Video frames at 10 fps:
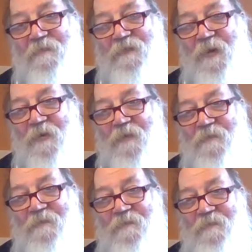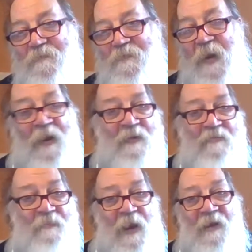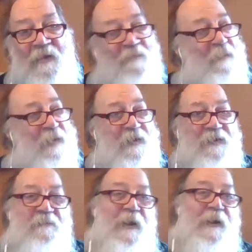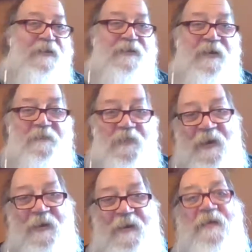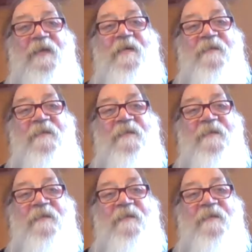So, and had enough money to buy the deep green and a